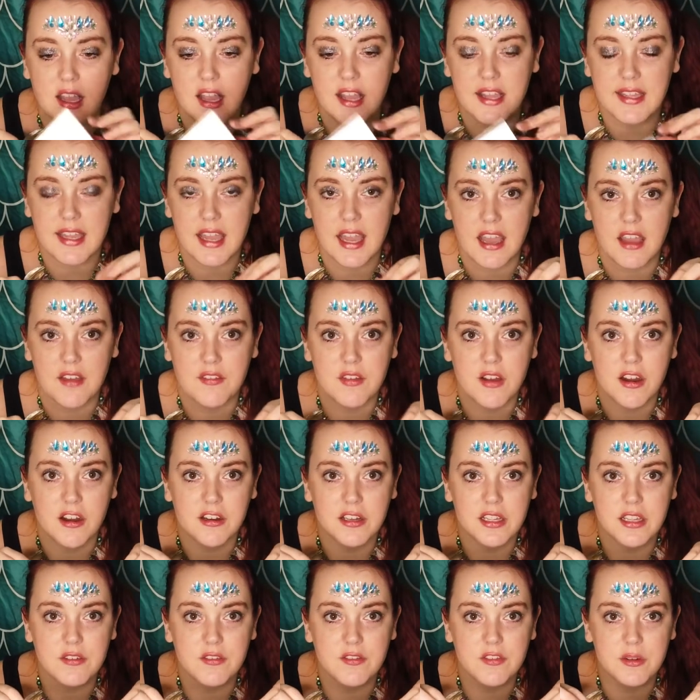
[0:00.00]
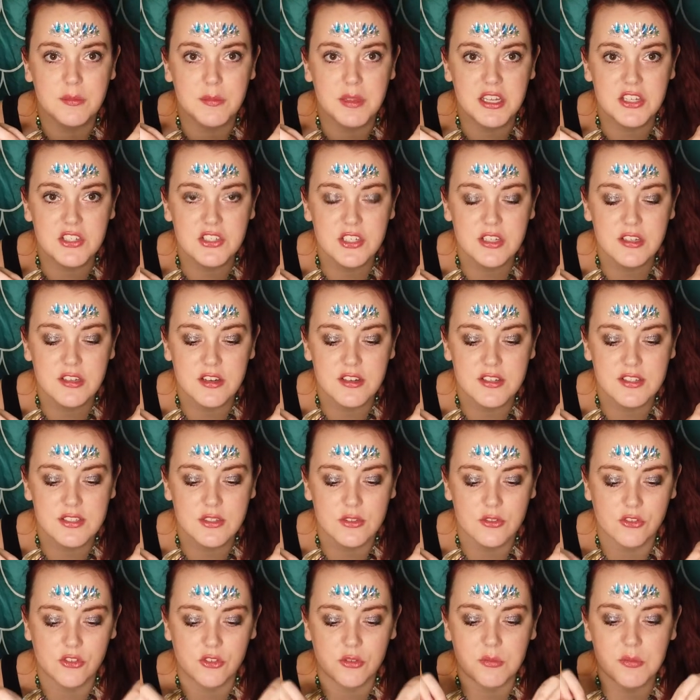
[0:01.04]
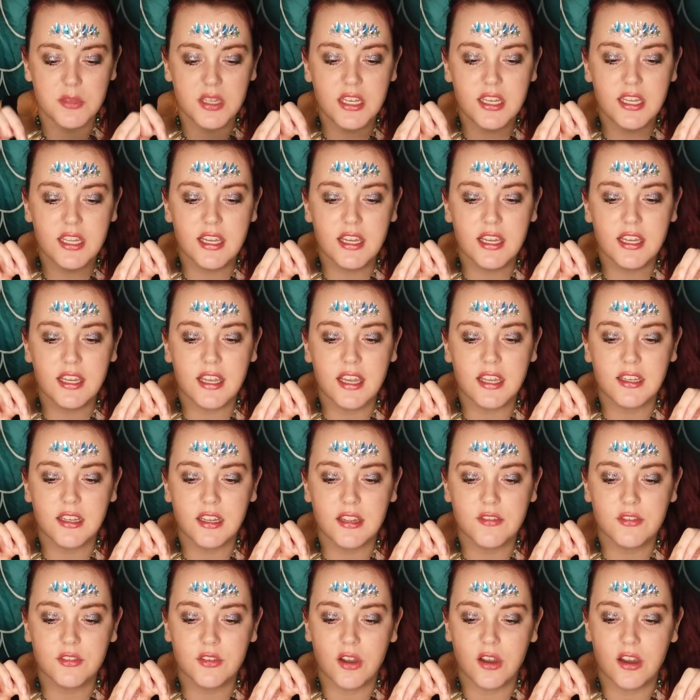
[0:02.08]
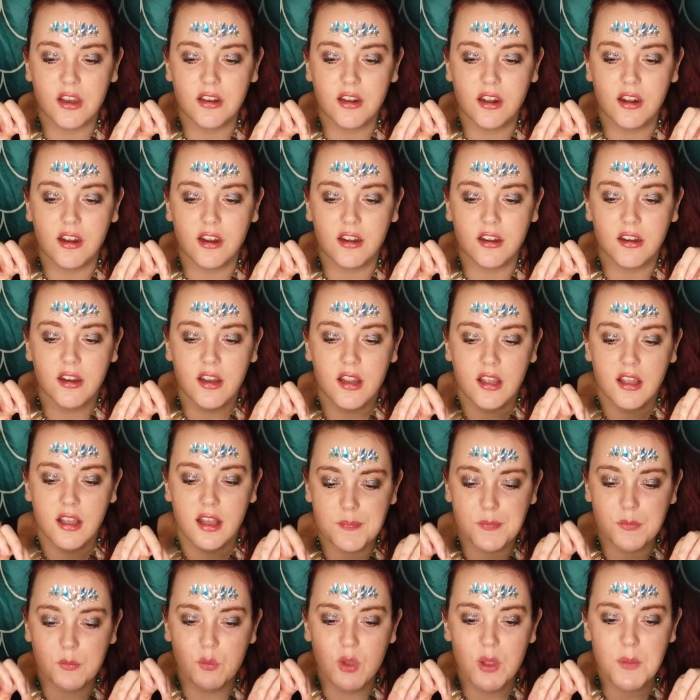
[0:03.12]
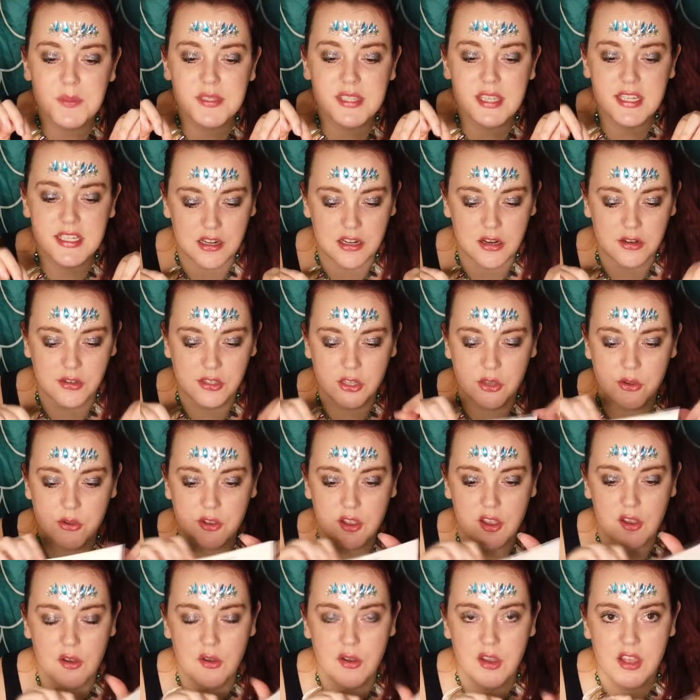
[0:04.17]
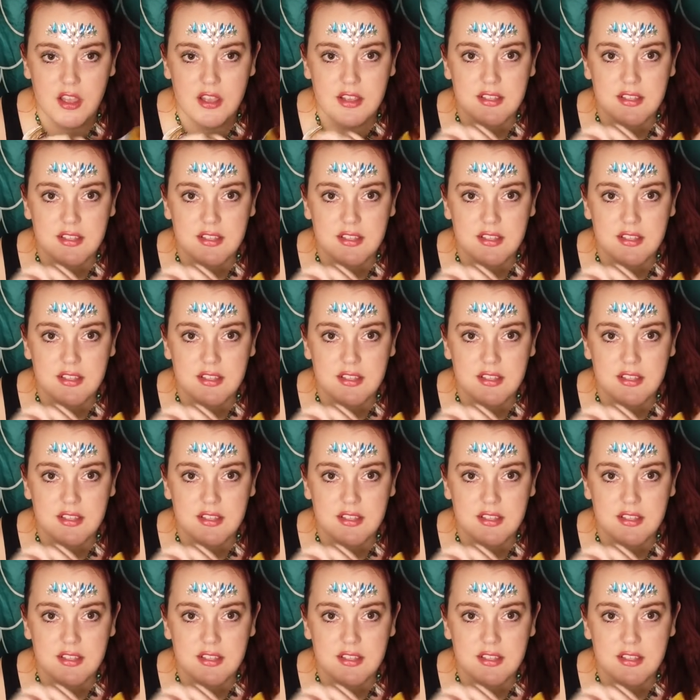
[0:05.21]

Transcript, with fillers: I have our information, our social media, and I've got our website and our logo.